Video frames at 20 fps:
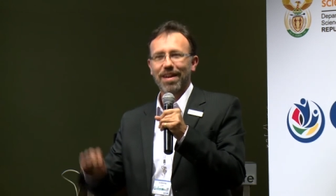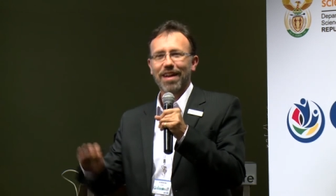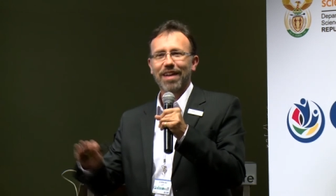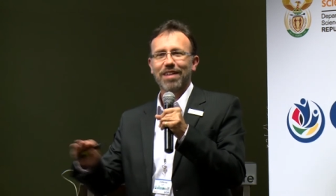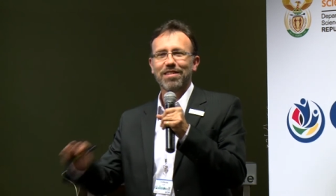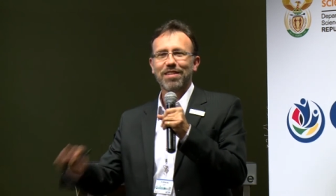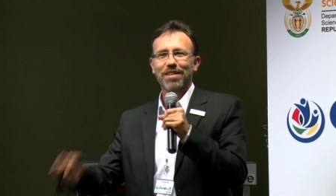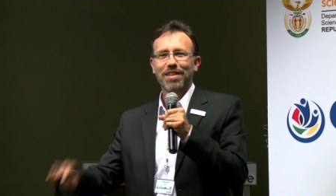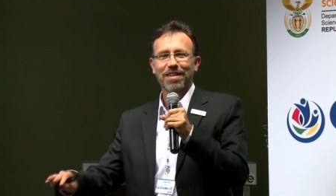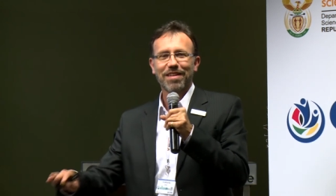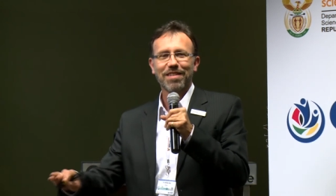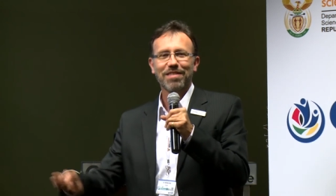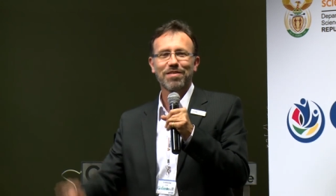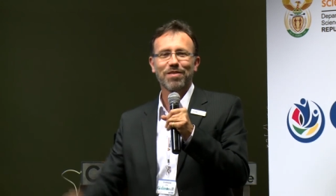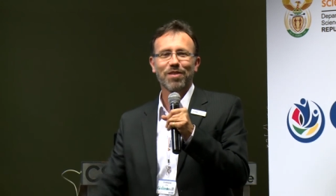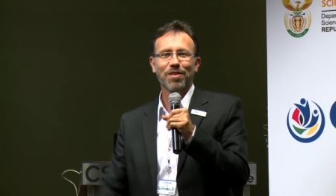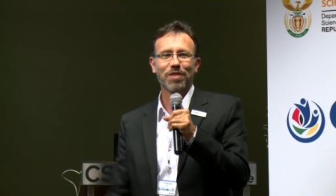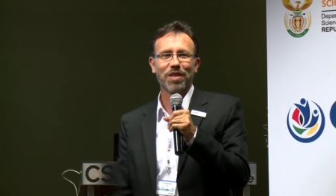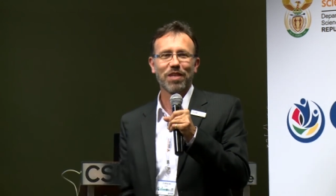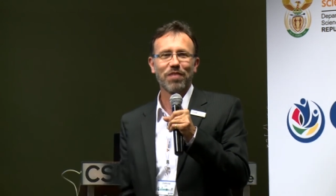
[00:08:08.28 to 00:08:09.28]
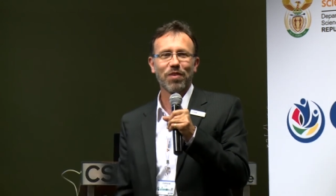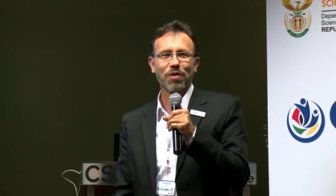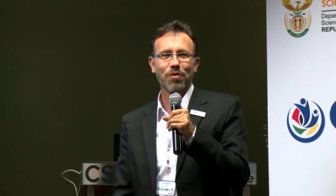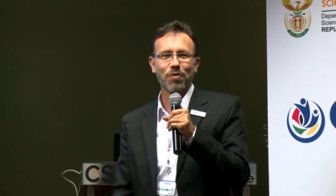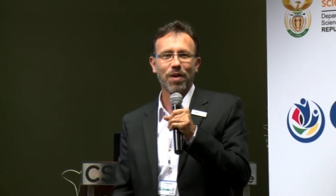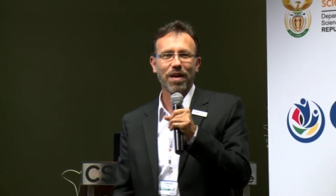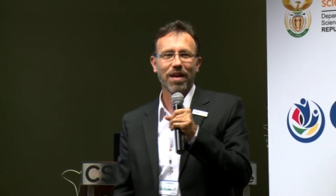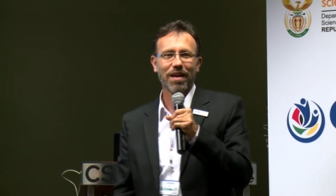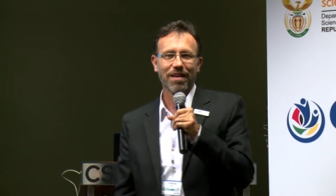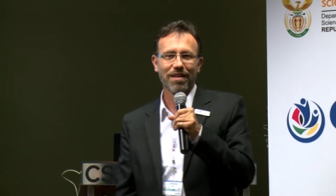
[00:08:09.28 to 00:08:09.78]
actually start giving
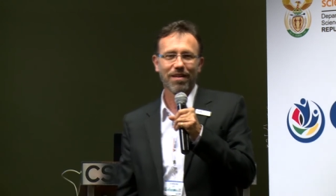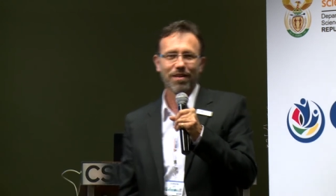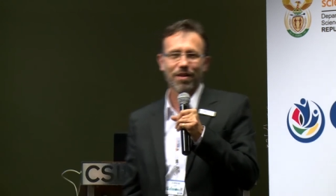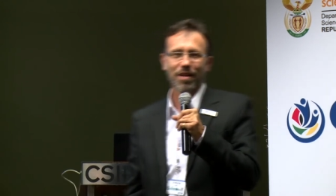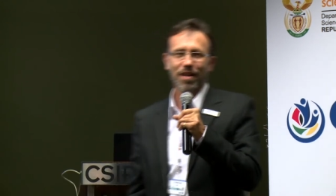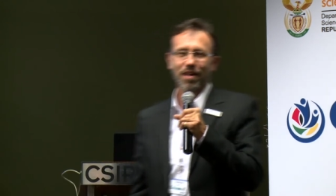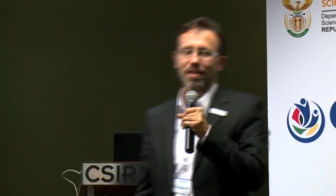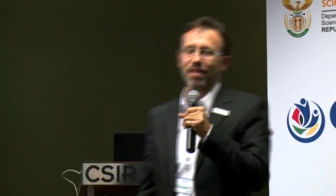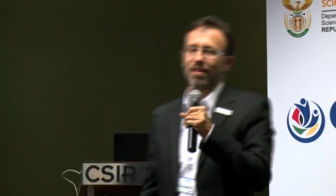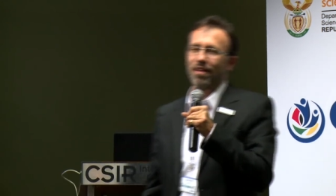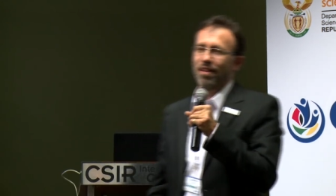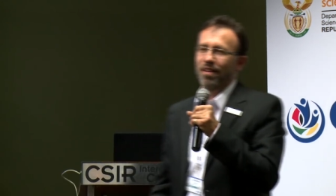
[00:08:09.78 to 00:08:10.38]
way. Okay,